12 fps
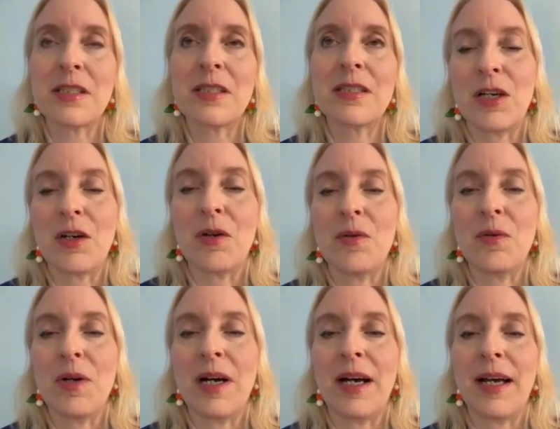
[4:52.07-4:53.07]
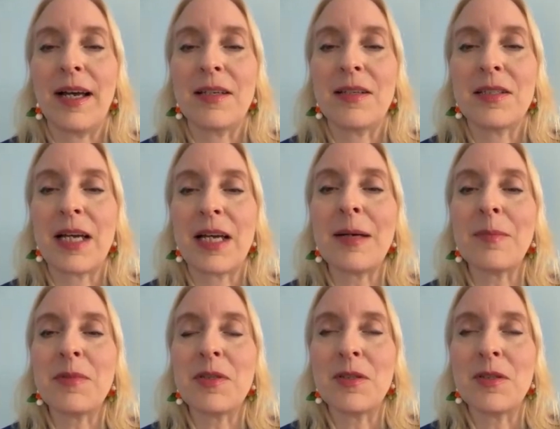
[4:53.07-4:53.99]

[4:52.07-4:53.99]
So I stopped